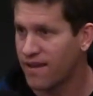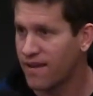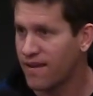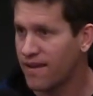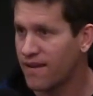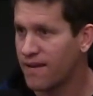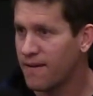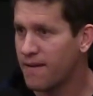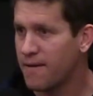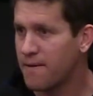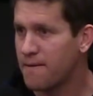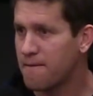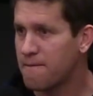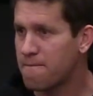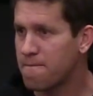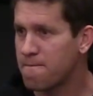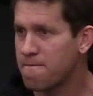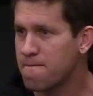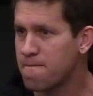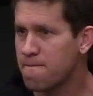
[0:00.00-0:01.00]

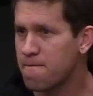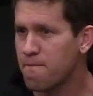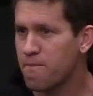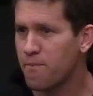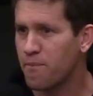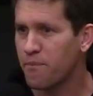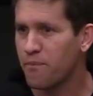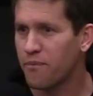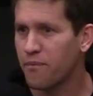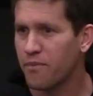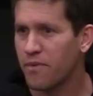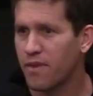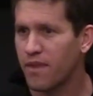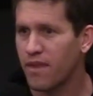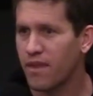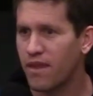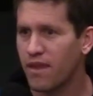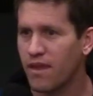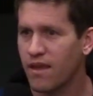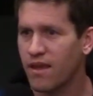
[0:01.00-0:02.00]
Nobody speaks.